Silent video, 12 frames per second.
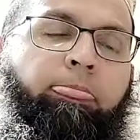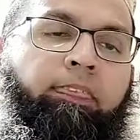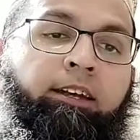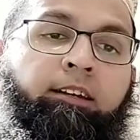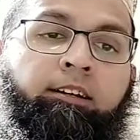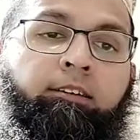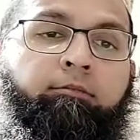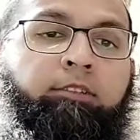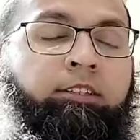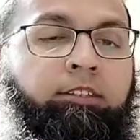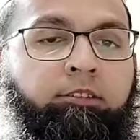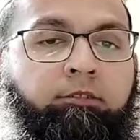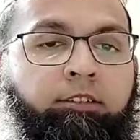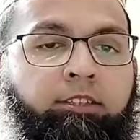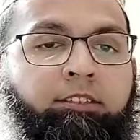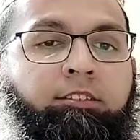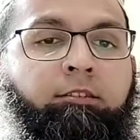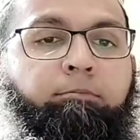this
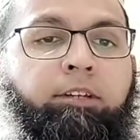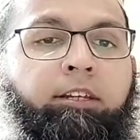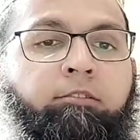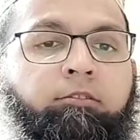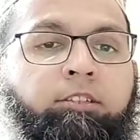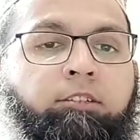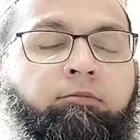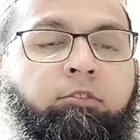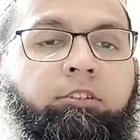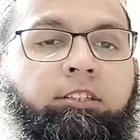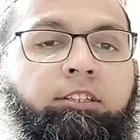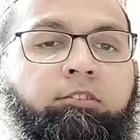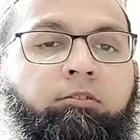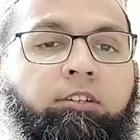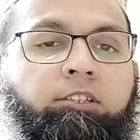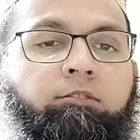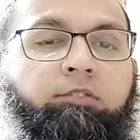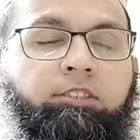is the prerequisite for the
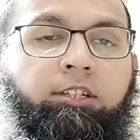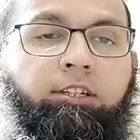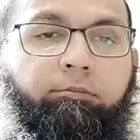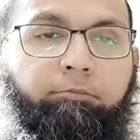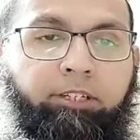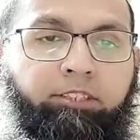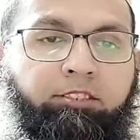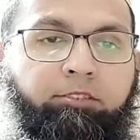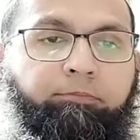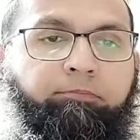insulins which are mixed.